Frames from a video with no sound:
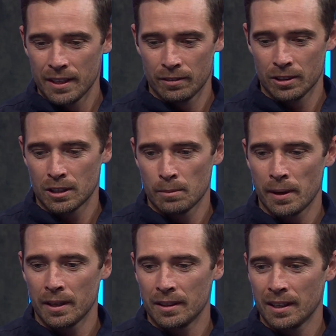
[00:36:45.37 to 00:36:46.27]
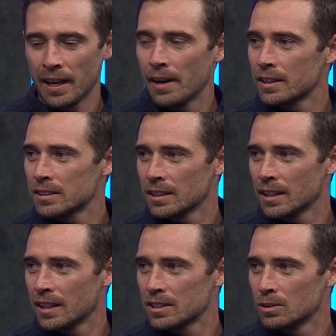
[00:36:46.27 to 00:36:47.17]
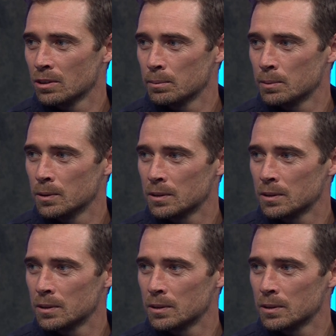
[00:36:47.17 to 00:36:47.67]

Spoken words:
Roscoe batted, it allowed us to get that score on the board,